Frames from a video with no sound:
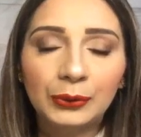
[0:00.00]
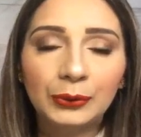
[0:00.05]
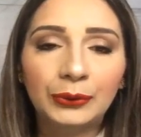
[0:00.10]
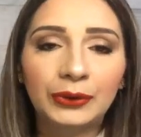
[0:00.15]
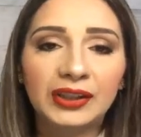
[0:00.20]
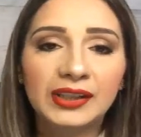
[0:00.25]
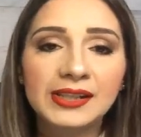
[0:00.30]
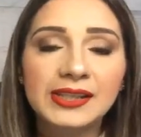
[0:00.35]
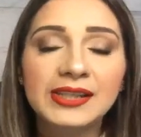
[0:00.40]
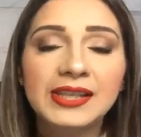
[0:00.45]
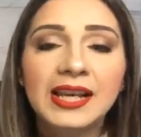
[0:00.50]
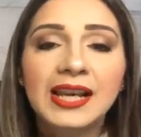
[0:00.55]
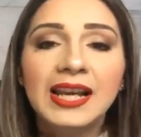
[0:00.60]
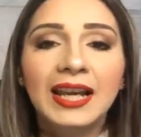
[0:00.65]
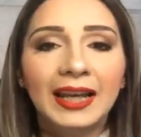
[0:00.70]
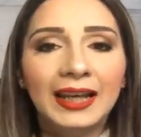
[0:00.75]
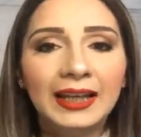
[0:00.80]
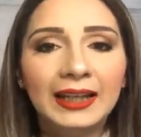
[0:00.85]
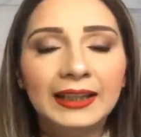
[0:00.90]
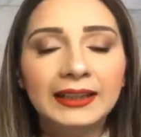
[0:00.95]
this
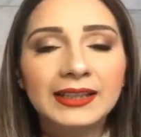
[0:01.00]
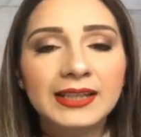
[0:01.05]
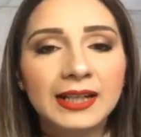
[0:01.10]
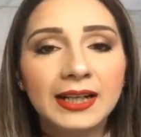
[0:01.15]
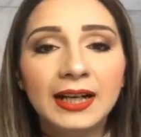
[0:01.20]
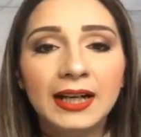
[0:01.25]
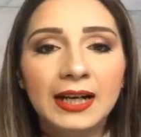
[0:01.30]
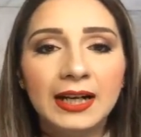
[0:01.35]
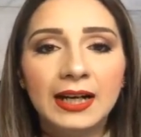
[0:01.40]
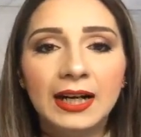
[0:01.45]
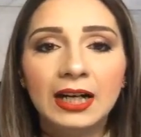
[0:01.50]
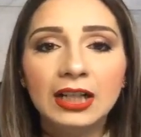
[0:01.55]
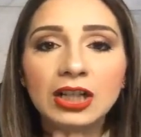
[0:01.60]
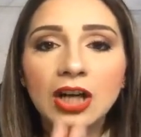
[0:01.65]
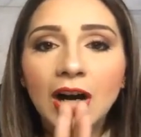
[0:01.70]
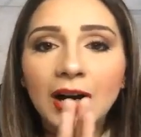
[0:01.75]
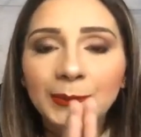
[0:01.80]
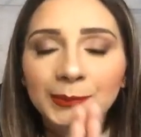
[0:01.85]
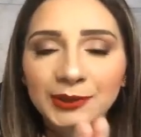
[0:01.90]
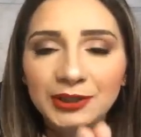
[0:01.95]
and
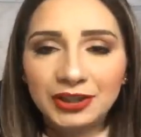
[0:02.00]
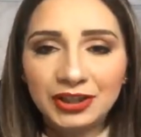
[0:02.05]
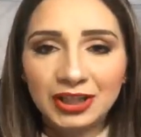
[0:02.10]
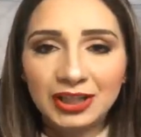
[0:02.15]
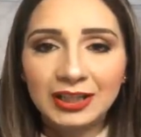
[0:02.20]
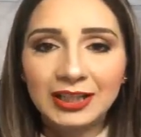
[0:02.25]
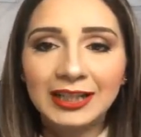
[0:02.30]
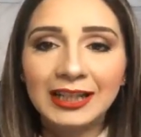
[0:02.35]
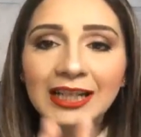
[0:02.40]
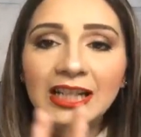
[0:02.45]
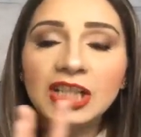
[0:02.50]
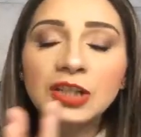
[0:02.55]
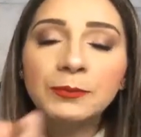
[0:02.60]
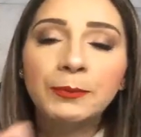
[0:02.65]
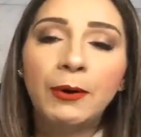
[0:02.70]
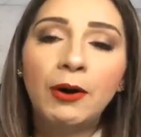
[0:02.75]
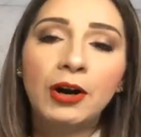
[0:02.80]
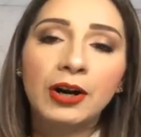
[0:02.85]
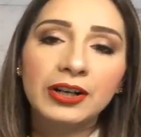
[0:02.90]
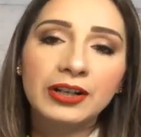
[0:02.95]
accomplishing each
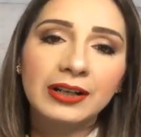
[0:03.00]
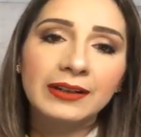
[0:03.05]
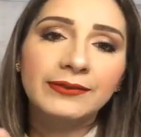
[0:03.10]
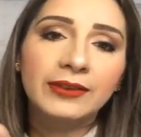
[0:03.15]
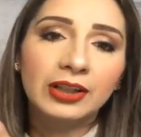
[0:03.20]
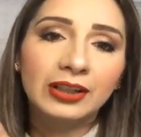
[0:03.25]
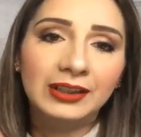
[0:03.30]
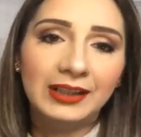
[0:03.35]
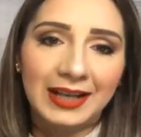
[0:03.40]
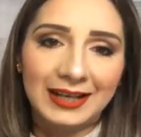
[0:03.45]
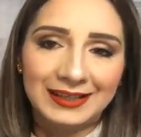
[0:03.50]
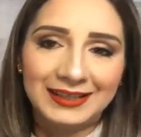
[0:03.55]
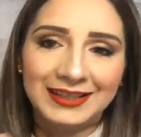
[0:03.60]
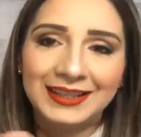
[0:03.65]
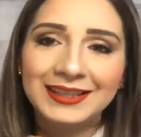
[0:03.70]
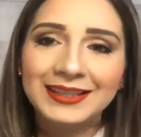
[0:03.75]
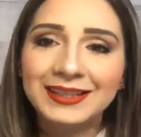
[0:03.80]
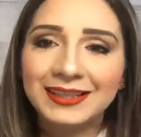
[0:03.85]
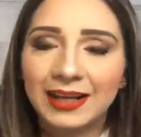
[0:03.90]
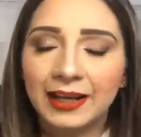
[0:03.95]
part of our lesson
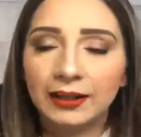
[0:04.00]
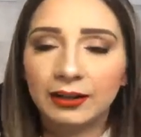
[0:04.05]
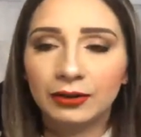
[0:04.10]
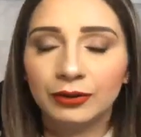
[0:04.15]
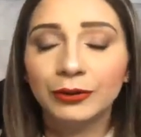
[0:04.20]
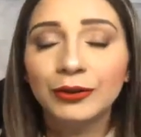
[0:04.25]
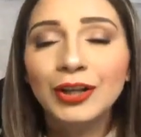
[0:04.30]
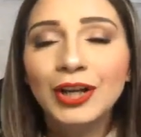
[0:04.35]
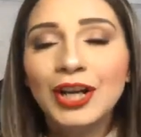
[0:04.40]
cycle.